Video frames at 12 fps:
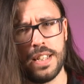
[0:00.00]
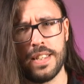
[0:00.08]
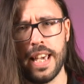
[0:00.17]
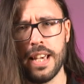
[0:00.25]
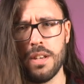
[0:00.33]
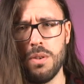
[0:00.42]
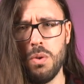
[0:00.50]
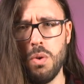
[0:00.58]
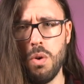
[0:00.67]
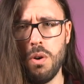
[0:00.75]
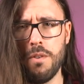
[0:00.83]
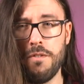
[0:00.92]
gig
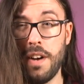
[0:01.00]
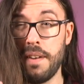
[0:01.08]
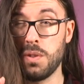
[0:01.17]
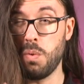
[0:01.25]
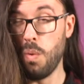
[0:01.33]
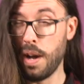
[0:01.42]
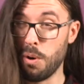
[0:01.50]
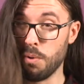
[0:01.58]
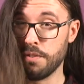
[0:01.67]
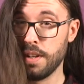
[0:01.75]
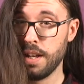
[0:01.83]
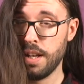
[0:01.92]
or
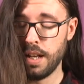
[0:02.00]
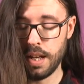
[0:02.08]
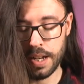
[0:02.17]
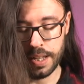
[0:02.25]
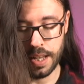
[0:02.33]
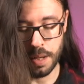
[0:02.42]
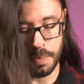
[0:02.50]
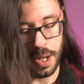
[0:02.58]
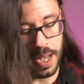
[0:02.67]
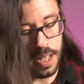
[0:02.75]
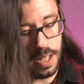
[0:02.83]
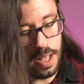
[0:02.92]
512
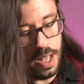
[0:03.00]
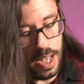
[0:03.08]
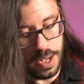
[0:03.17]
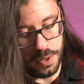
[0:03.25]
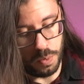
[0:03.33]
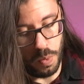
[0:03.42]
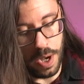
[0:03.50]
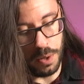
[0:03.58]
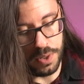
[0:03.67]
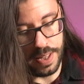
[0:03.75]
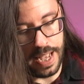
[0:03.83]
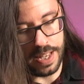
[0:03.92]
gigabyte as well.
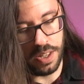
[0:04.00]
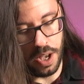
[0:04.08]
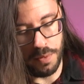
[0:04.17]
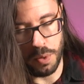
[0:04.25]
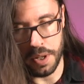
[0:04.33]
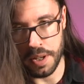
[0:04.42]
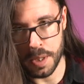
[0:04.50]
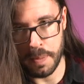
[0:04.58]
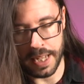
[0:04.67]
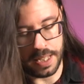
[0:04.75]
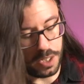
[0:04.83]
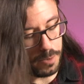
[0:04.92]
So that's kind of what you're
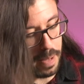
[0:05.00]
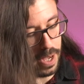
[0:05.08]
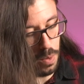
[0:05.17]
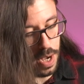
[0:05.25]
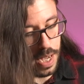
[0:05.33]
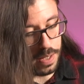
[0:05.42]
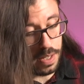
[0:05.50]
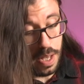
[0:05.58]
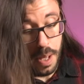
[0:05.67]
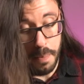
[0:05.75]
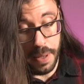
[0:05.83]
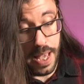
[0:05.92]
expecting spec-wise.
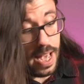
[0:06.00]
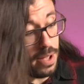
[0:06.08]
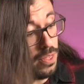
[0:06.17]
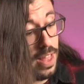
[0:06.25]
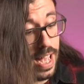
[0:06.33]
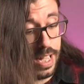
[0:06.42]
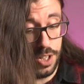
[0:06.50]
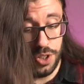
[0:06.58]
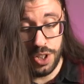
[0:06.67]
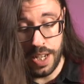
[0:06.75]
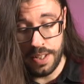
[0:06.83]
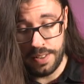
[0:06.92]
But yeah, that is
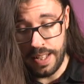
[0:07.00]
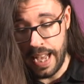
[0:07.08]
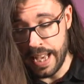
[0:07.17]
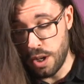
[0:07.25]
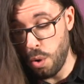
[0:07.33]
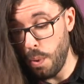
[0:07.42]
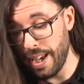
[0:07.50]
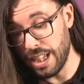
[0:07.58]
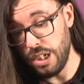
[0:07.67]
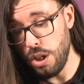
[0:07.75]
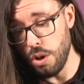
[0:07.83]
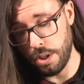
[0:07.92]
just a quick
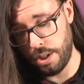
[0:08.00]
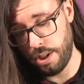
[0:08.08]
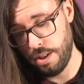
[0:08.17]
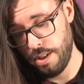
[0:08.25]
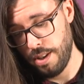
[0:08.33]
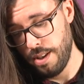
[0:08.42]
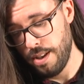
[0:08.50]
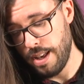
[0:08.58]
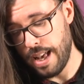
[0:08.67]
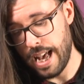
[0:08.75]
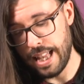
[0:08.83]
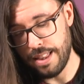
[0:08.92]
look
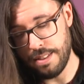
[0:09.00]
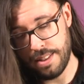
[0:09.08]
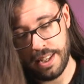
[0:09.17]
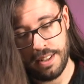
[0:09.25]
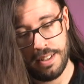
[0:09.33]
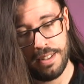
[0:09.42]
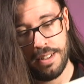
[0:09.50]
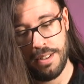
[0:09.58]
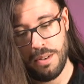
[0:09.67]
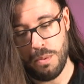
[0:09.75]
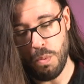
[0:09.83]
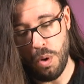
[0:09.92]
at
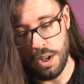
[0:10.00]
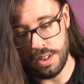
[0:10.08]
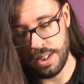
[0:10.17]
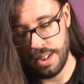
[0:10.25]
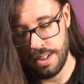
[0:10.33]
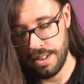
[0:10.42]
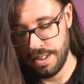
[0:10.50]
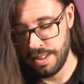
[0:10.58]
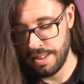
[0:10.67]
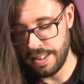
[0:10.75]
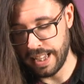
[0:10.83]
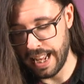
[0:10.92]
what
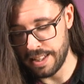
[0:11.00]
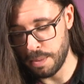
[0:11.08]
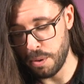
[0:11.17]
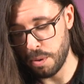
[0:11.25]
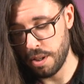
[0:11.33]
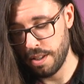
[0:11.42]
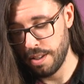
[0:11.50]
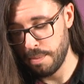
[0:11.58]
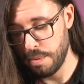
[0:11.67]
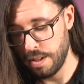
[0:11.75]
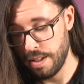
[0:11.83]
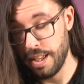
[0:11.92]
the Galaxy Book
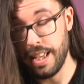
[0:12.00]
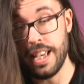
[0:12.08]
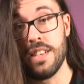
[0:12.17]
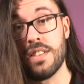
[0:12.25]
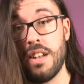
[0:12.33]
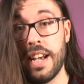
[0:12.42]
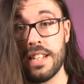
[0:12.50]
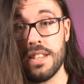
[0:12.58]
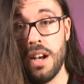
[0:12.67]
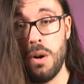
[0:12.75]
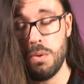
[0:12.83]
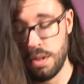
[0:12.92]
is like to
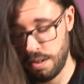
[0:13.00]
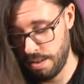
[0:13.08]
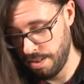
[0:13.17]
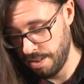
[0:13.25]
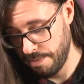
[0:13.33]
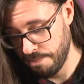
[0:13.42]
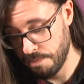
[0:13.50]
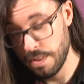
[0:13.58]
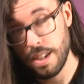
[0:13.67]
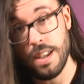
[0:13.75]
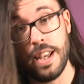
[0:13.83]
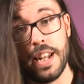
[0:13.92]
hold.
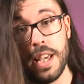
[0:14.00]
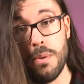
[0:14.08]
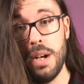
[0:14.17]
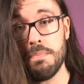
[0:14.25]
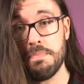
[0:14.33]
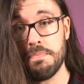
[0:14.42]
And there you are.